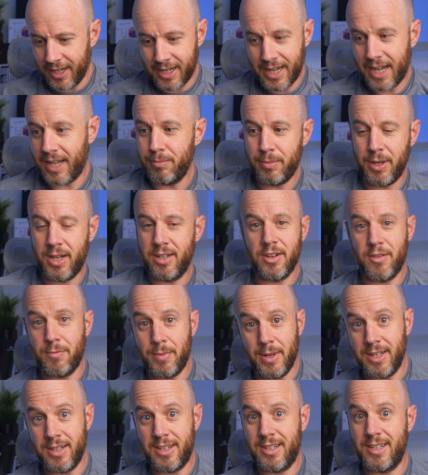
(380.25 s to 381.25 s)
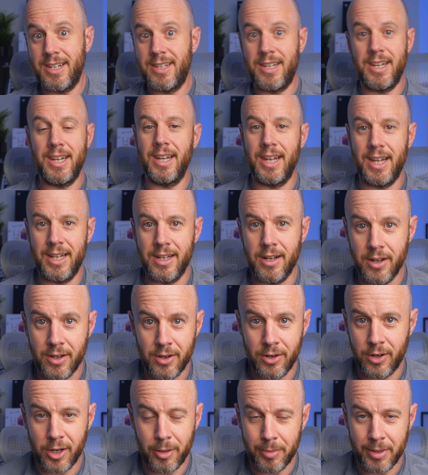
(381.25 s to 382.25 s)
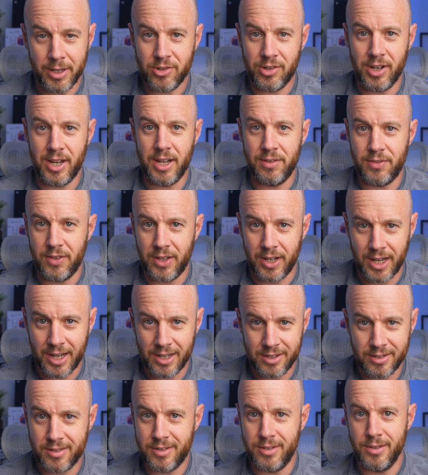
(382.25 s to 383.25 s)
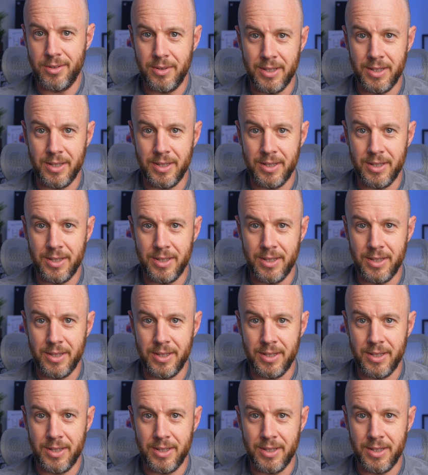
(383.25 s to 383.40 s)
again, because I've been sitting in an ergonomic chair for the last two